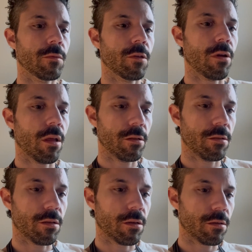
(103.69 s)
All right,
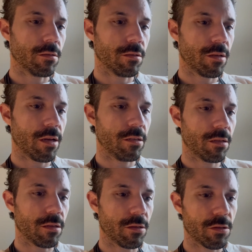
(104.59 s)
let's
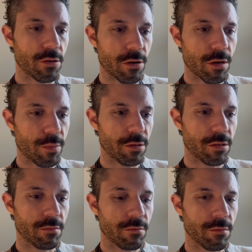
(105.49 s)
taste this syrup.
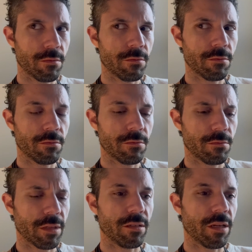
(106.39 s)

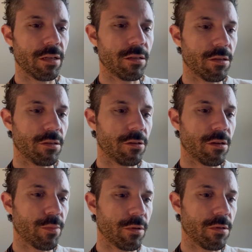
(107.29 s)
Let's taste the
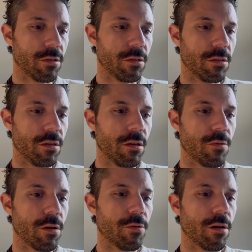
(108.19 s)
syrup and
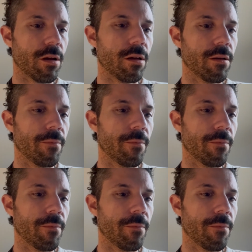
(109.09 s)
see where we're at.